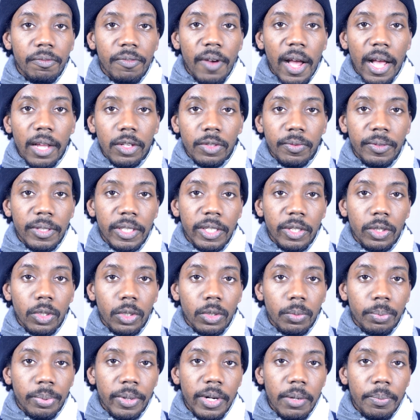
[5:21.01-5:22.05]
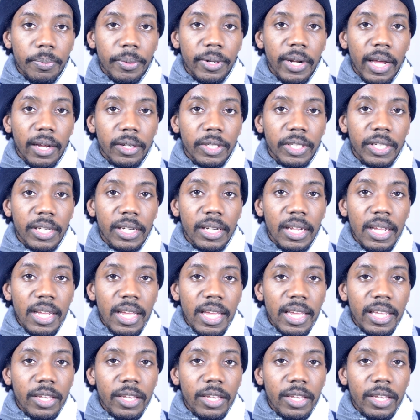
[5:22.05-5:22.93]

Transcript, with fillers: files for digital print production,